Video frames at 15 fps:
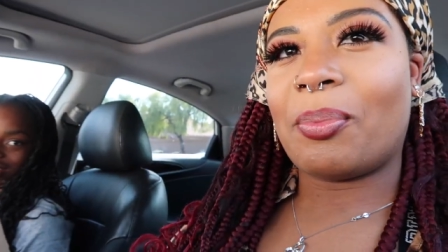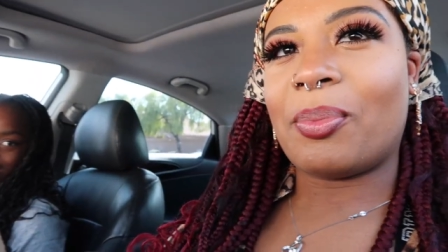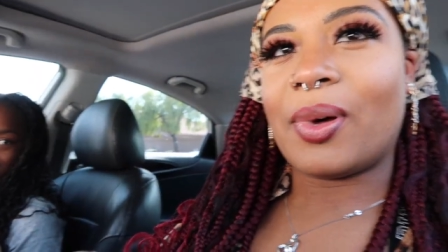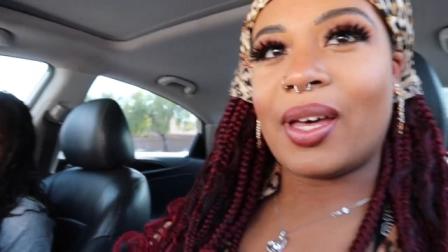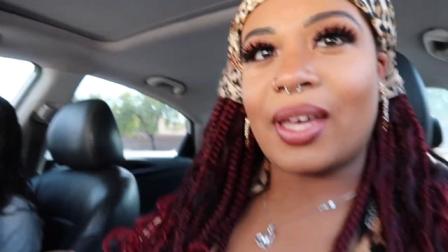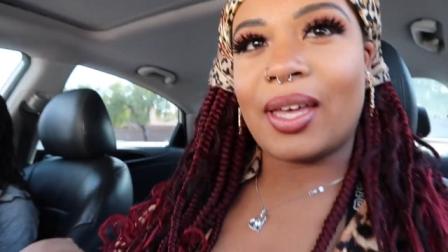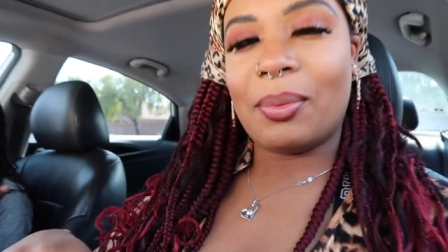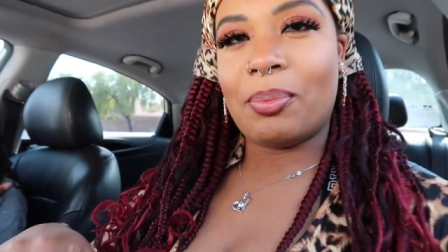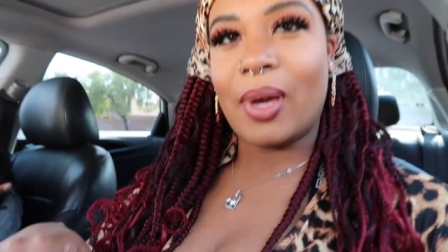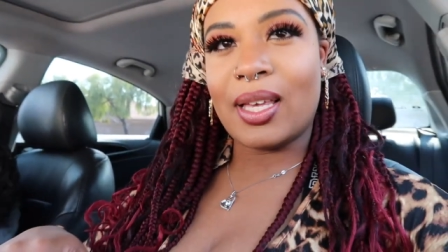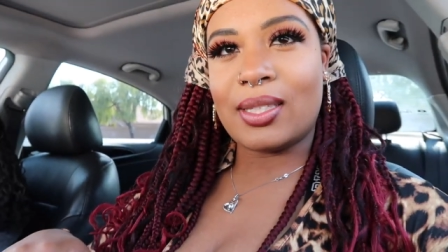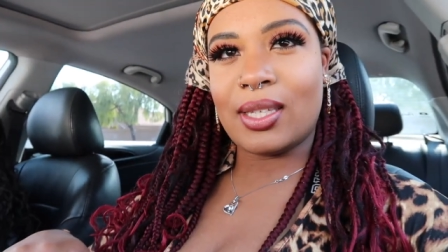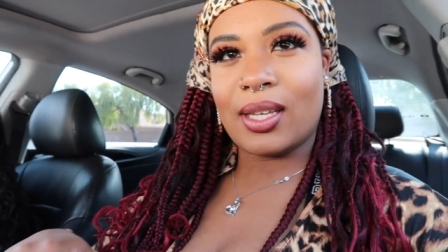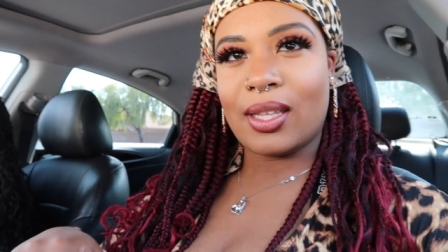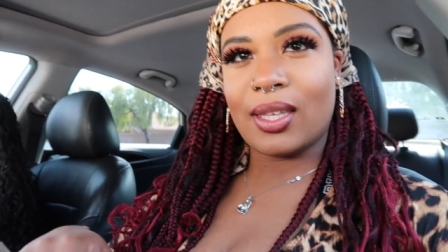But
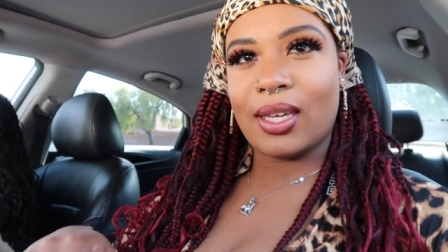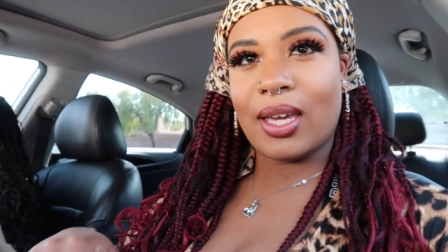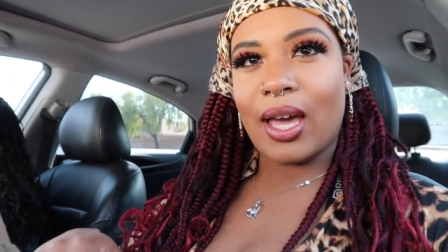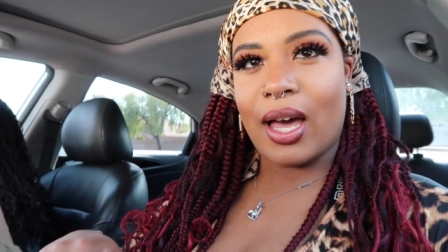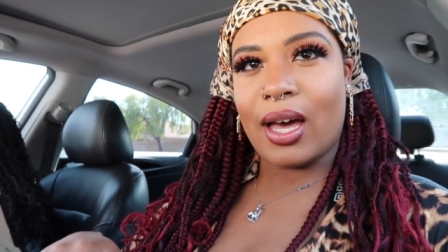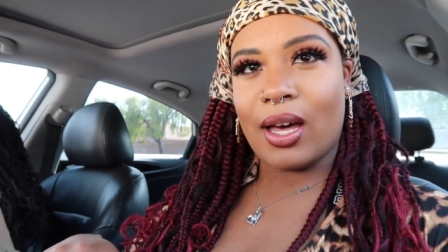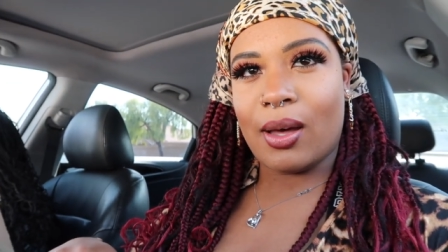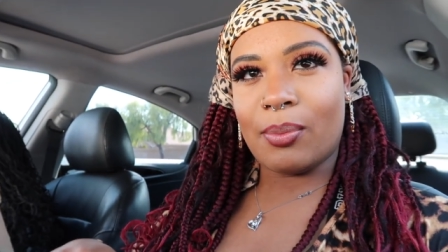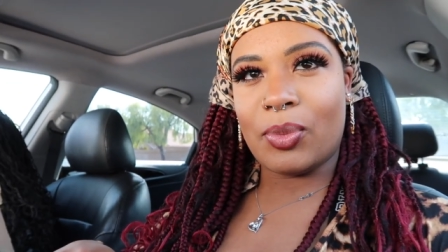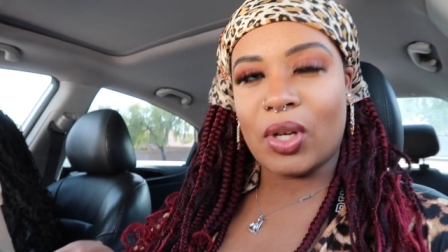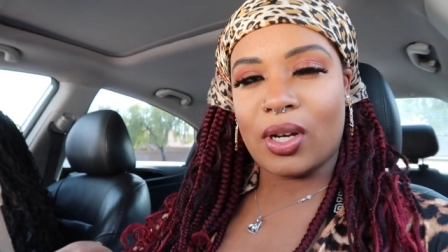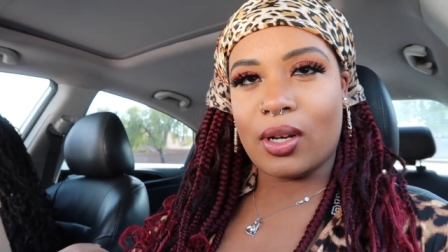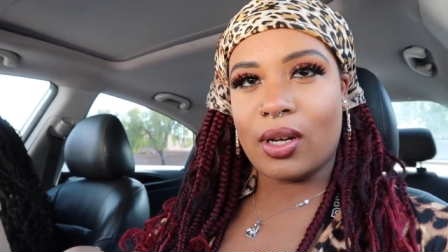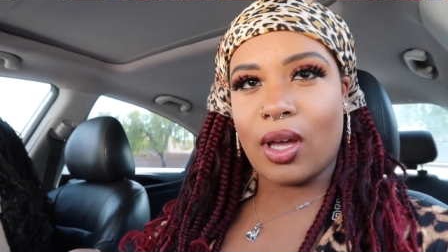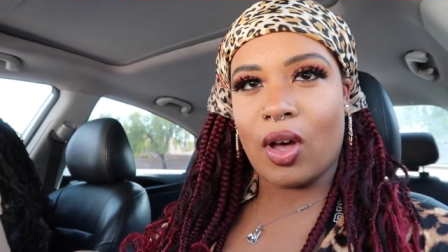basically, they're
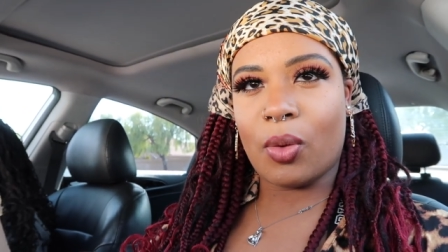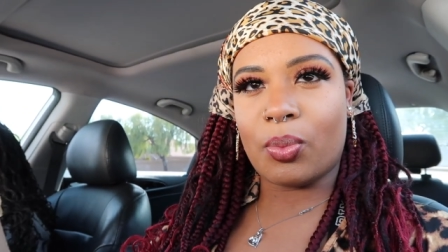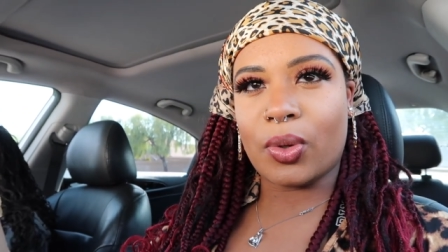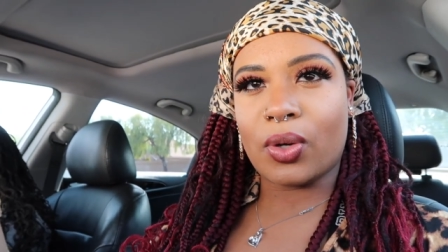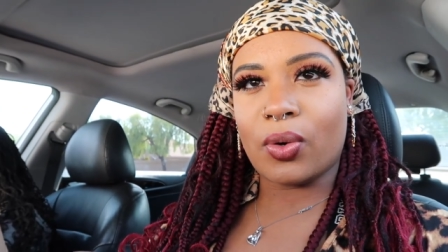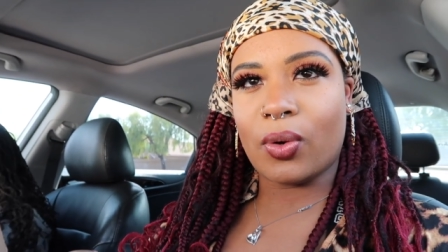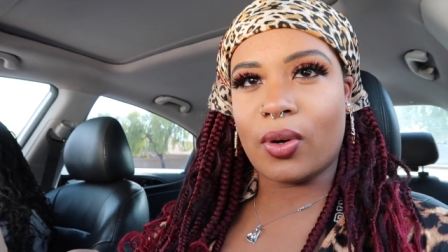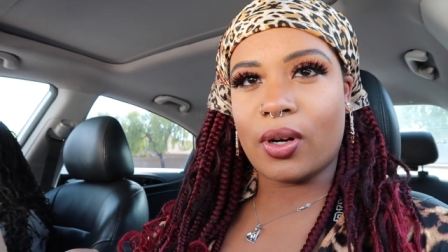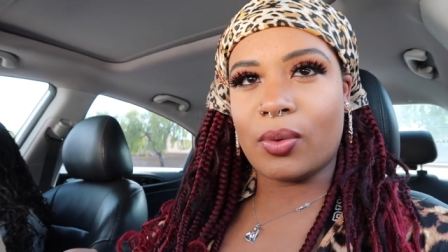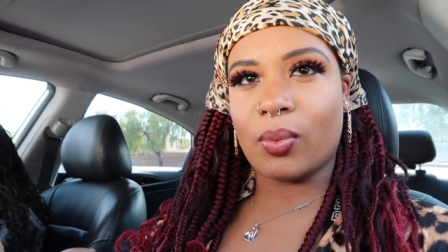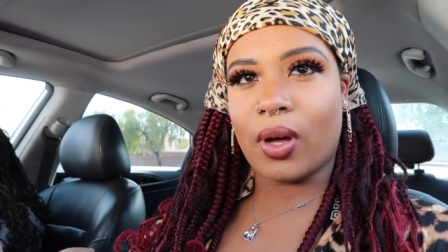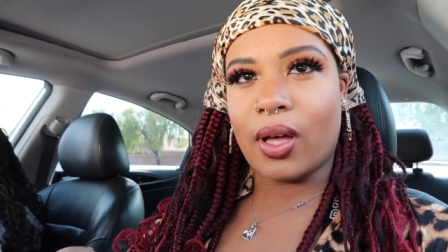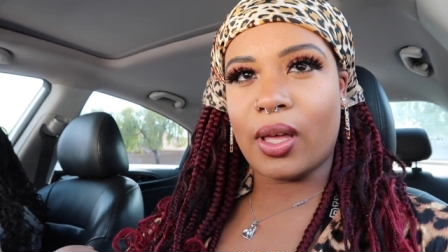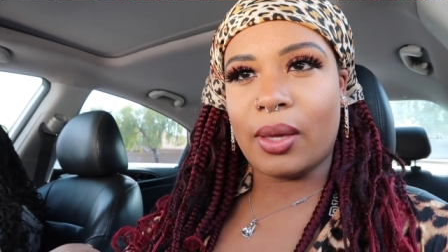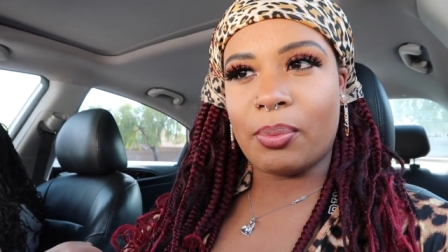gonna help record
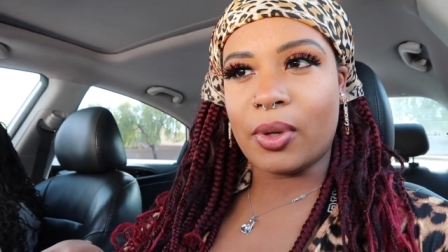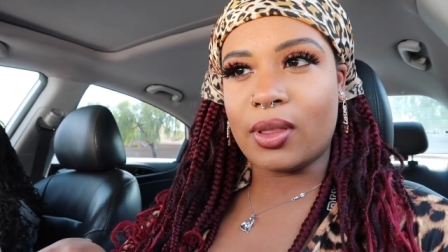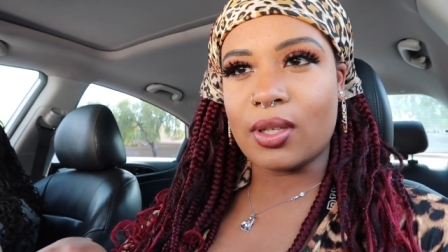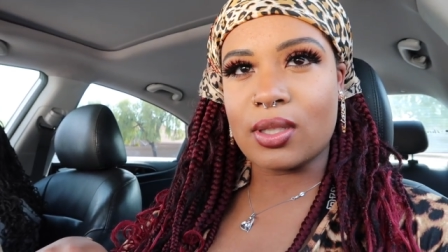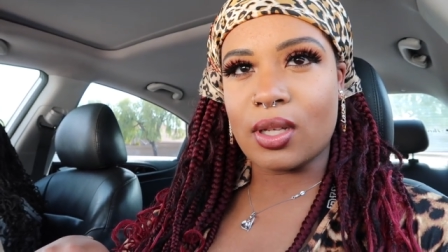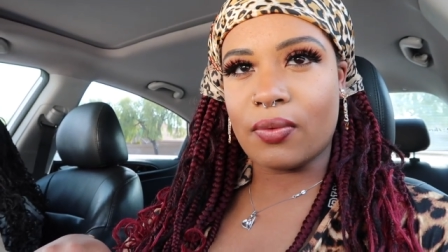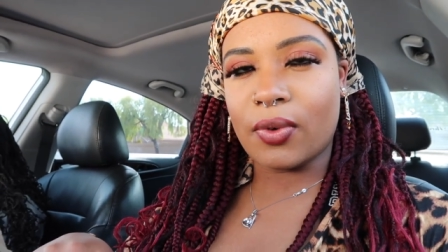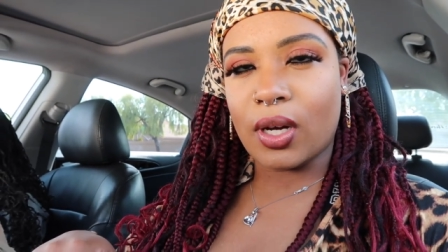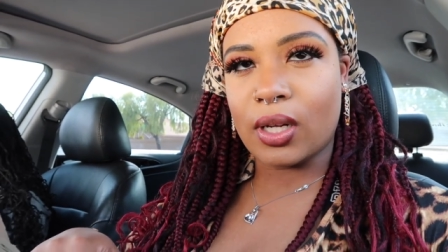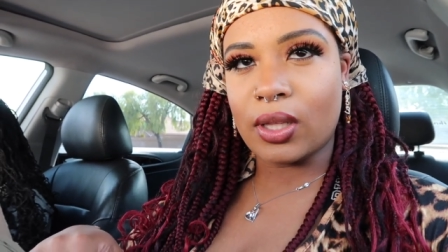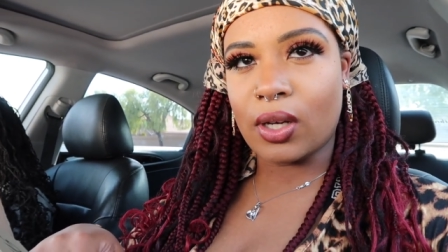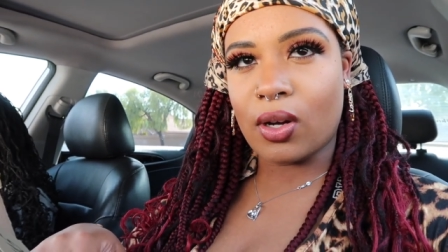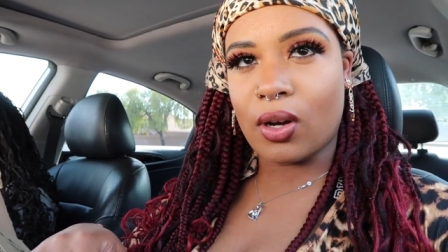while I put the stuff on the